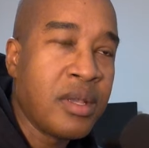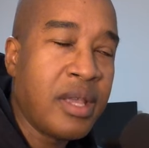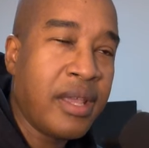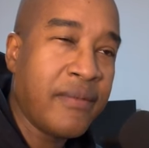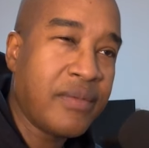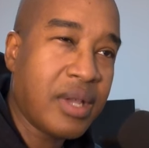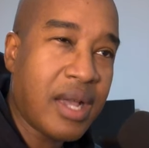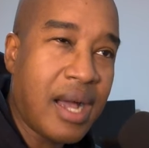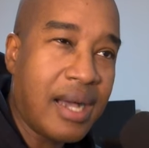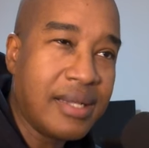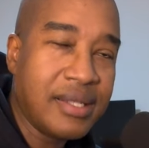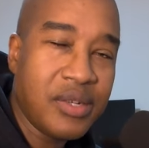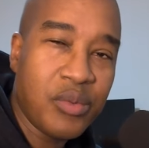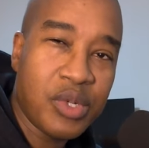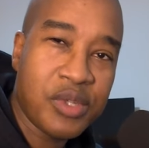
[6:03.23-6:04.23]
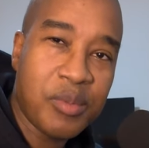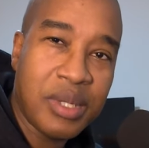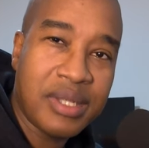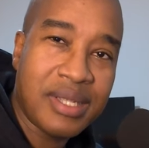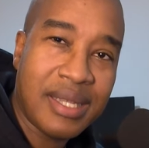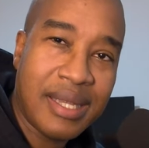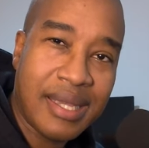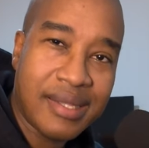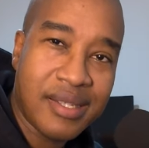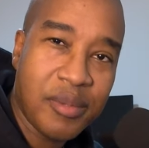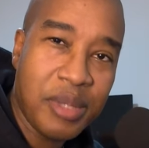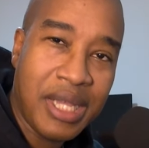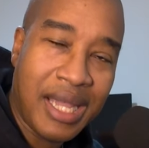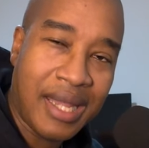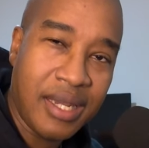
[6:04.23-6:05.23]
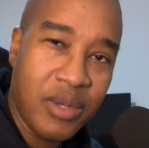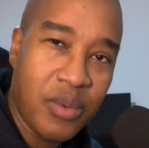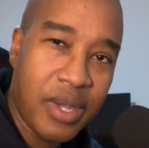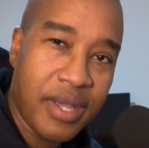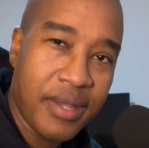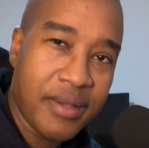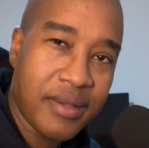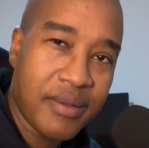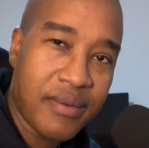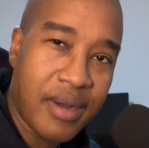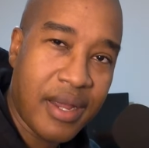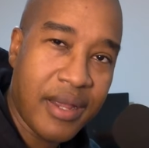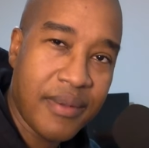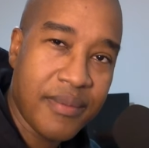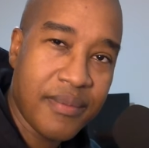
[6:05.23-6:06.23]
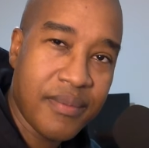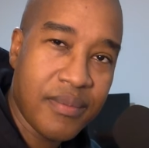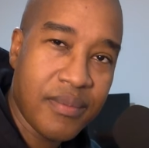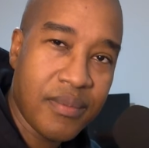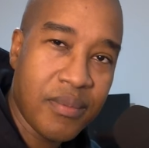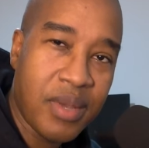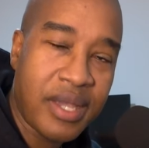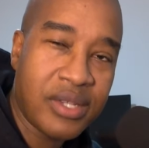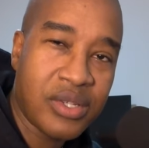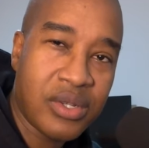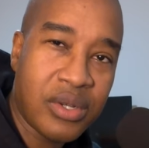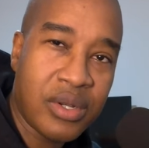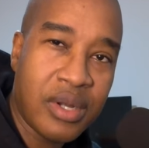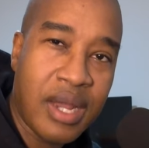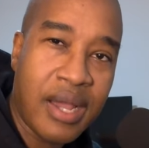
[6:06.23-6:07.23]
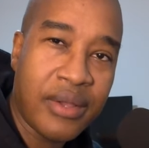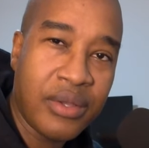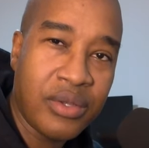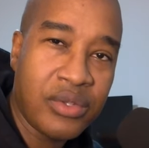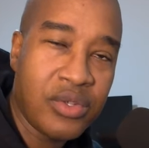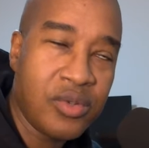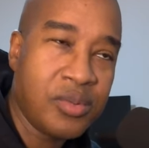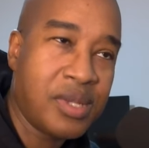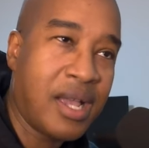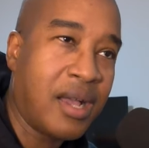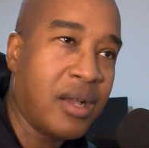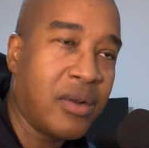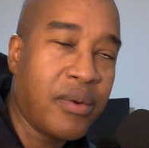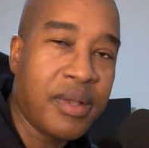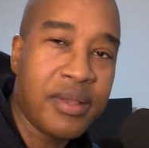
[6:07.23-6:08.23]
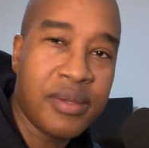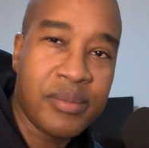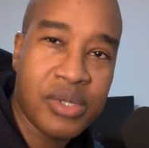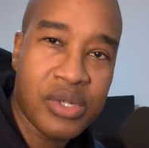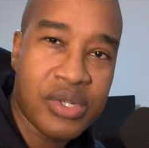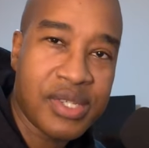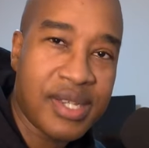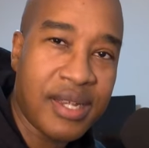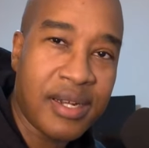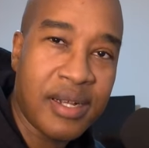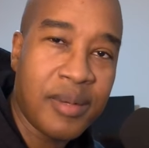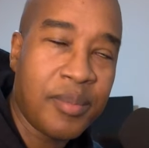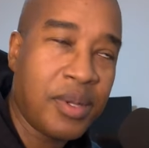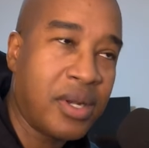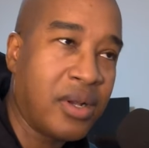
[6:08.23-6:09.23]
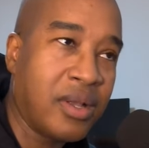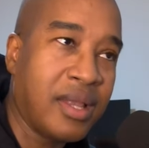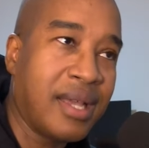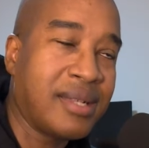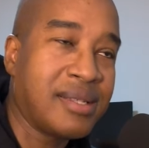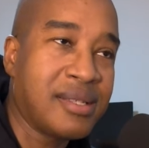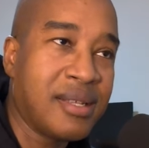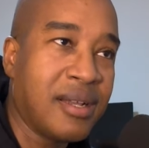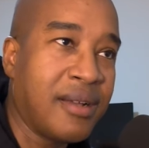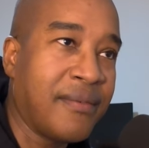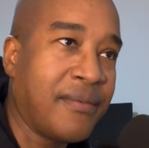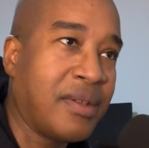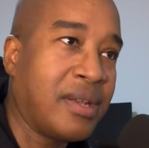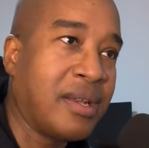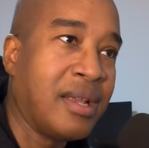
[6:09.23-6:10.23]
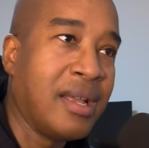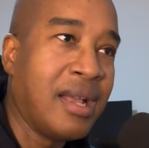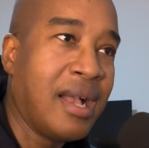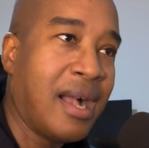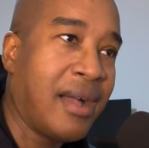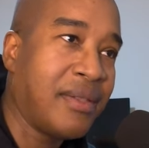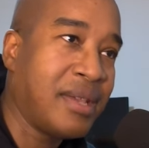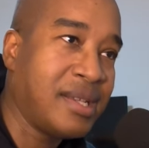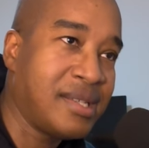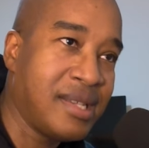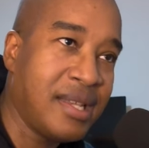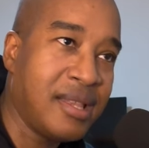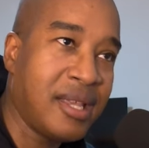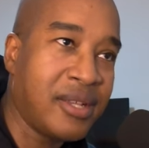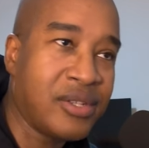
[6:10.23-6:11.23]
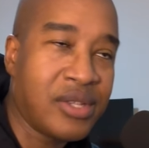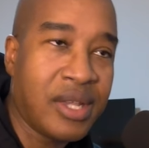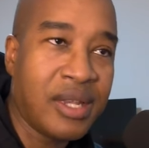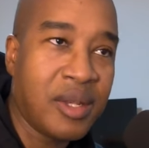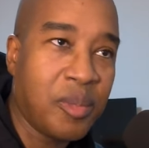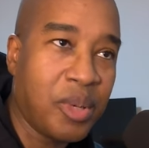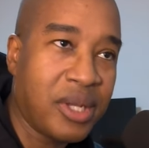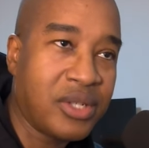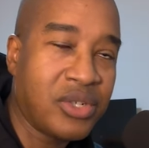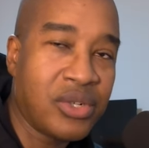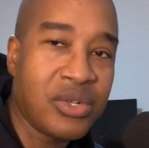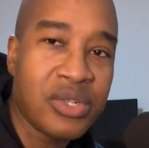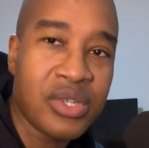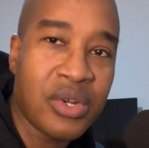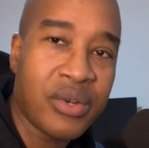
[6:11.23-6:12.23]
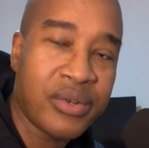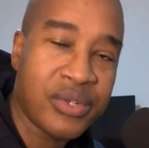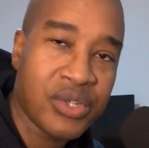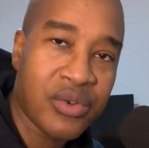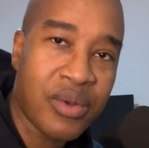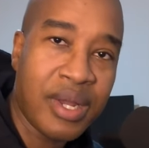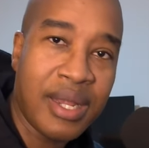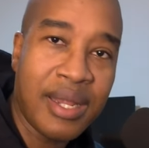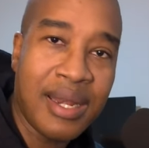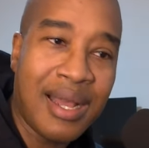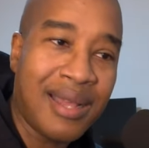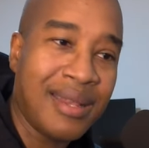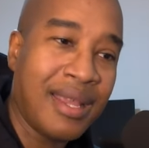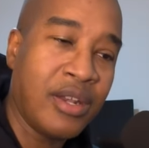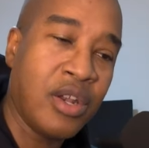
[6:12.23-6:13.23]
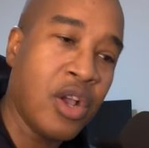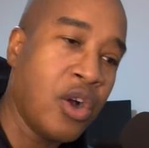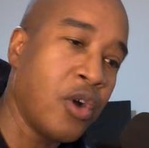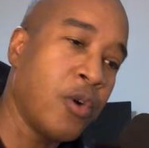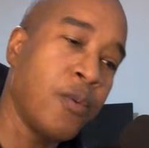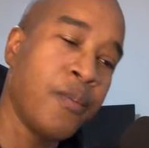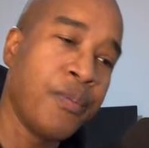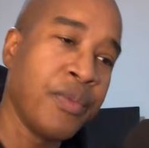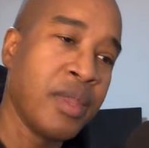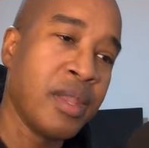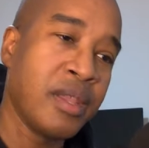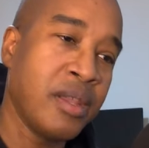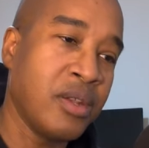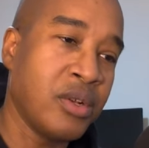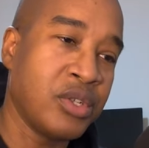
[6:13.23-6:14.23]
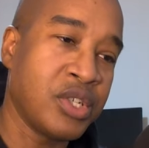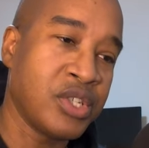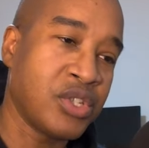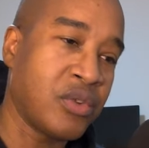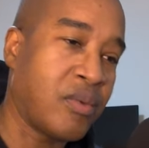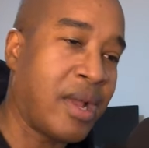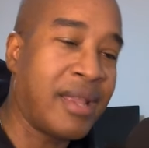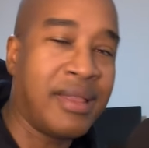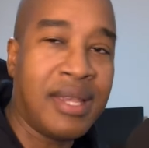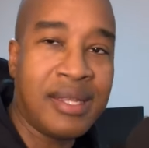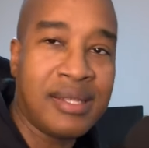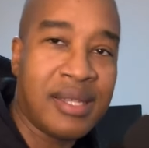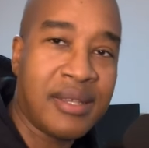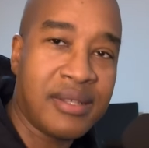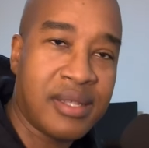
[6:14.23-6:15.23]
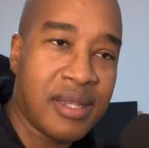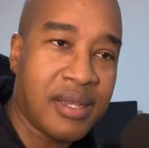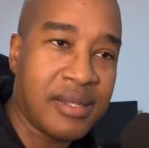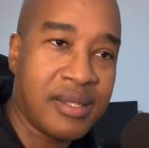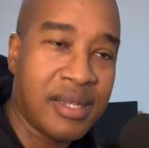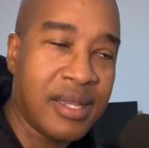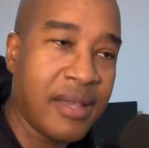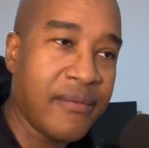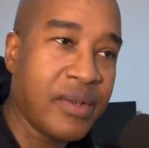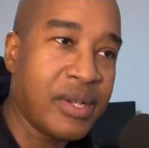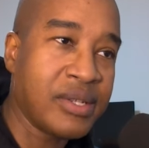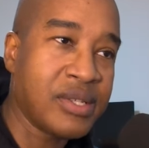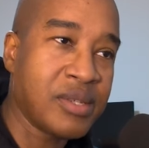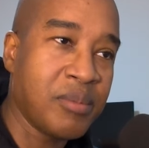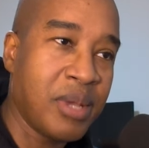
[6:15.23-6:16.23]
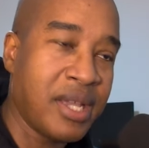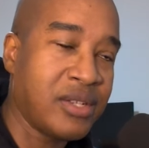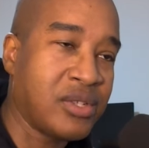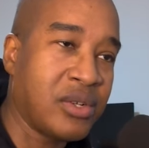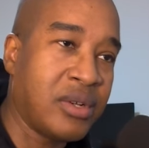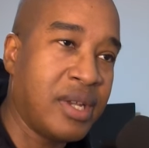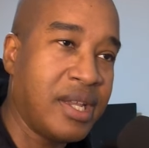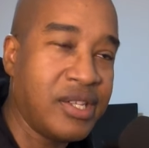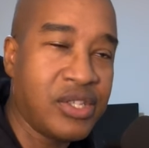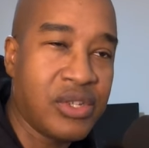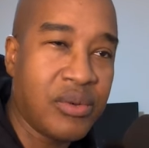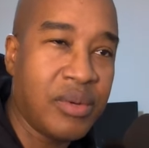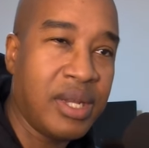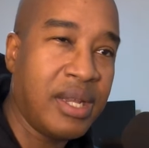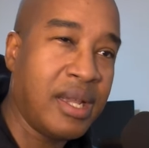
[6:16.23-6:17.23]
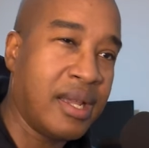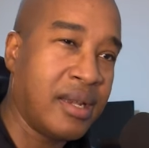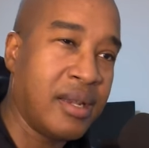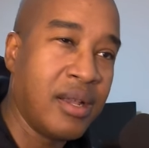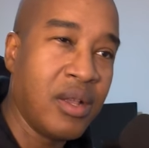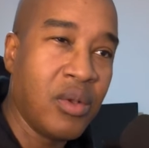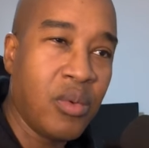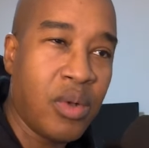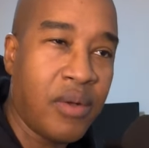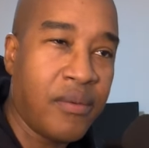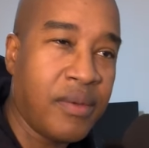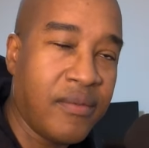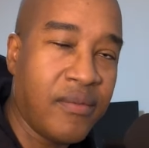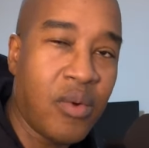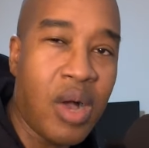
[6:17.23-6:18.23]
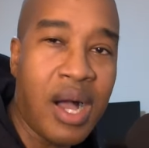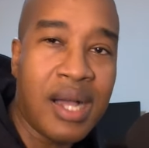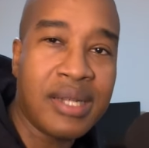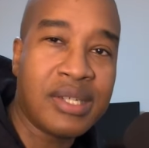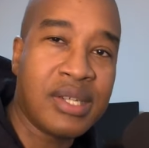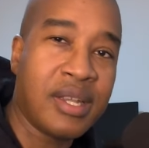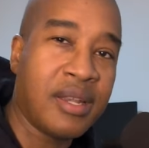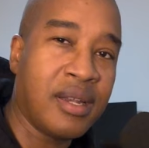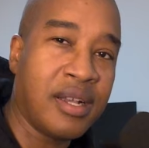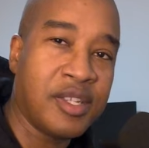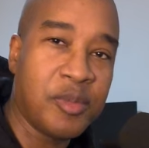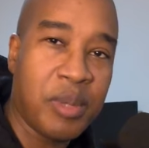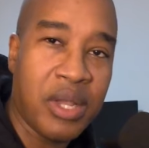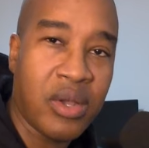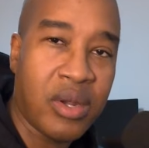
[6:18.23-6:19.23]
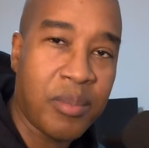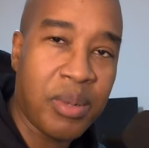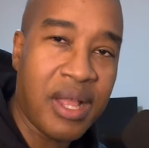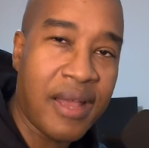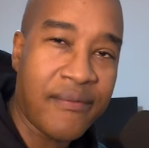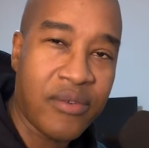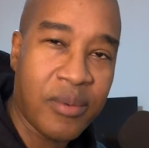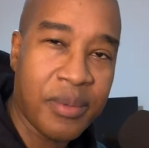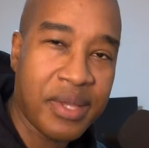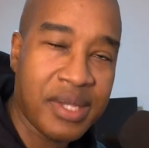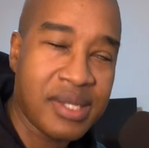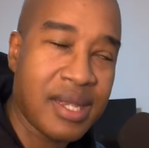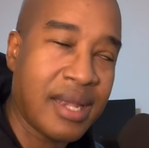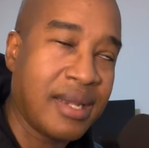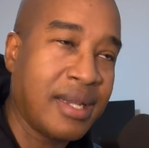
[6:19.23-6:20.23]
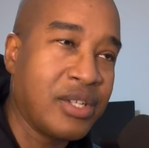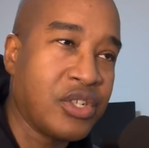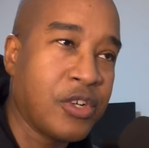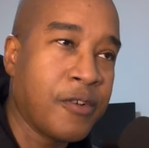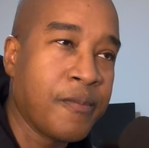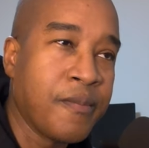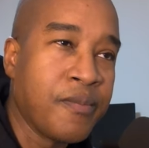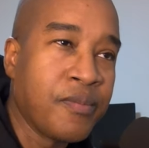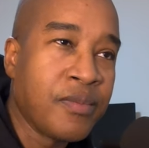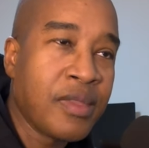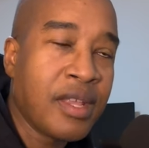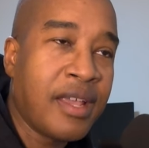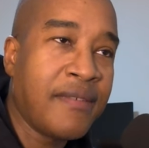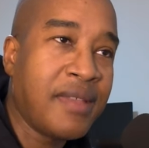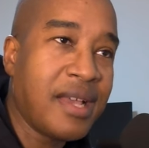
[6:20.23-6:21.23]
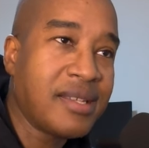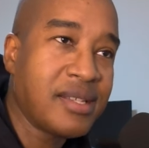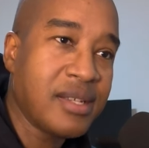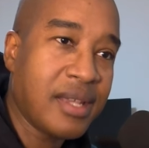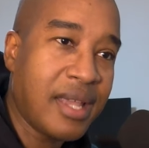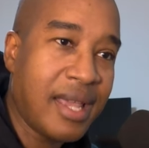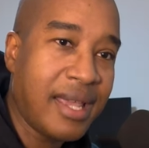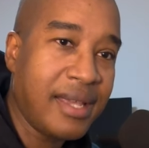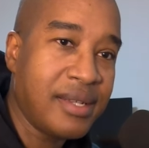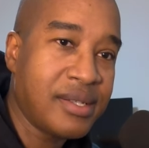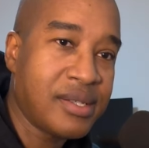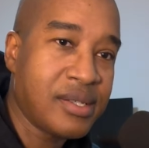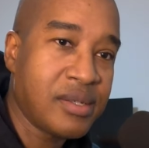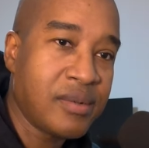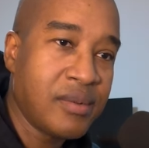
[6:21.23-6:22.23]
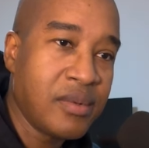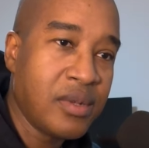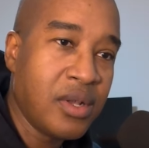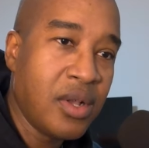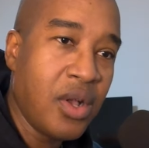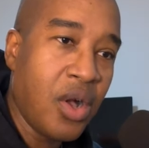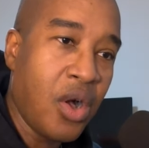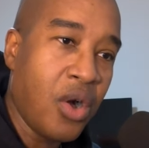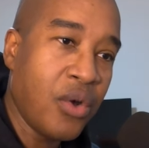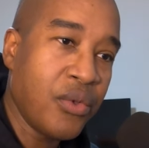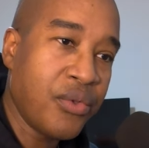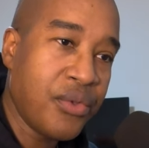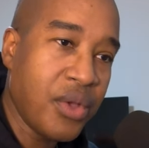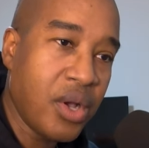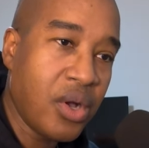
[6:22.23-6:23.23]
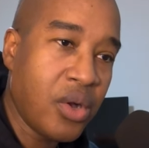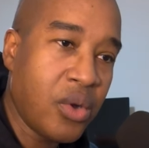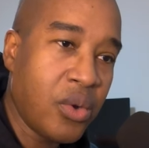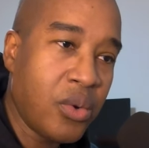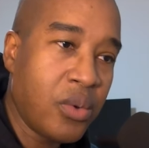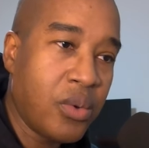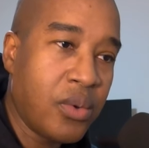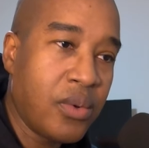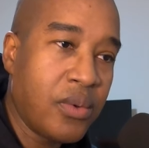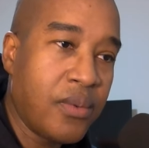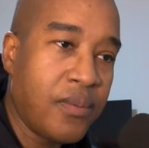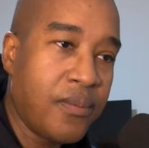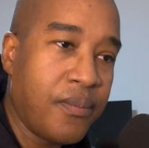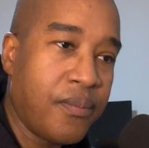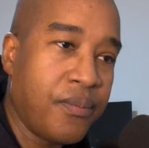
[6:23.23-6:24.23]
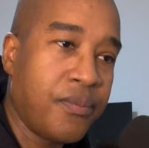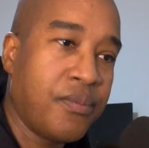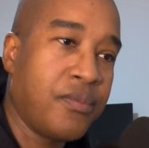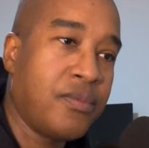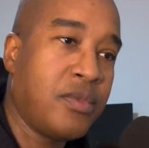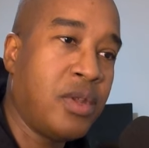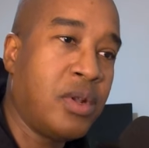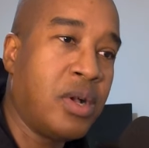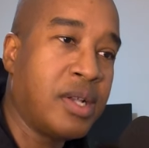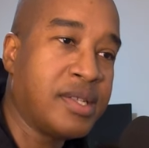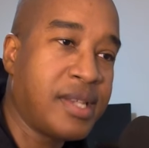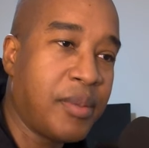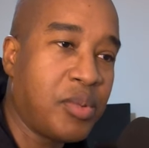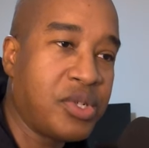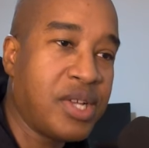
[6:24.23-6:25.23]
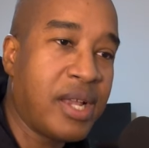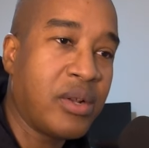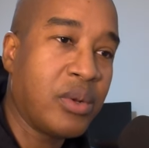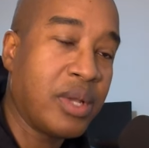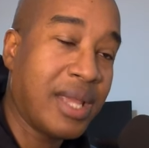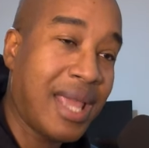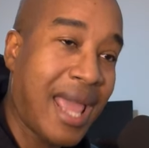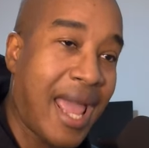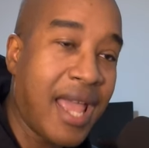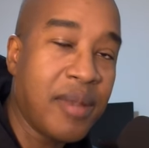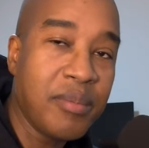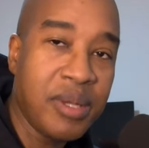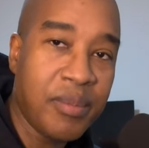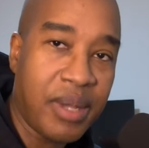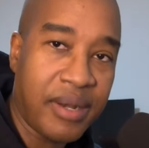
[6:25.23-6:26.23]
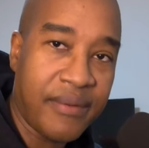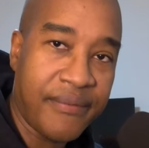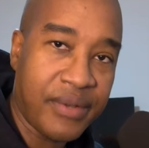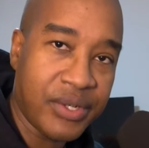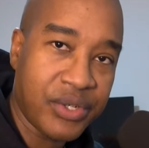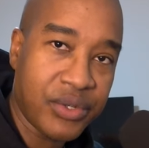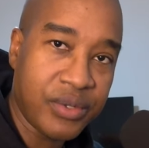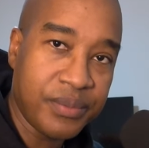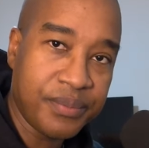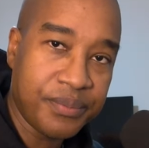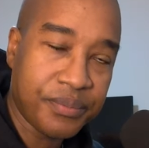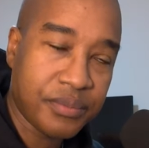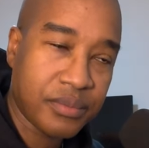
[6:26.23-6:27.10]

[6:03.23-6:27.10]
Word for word: if the content was meant to get to me anyway, right? Based on how YouTube's algorithms are set up and all that stuff and how they see things in the pictures and on the screen, how they know, you know, just the right thing to, to, to give us based on history and what we've watched and us being on the platform and things that nature. If that's the case, although, you know, a separate channel can be beneficial,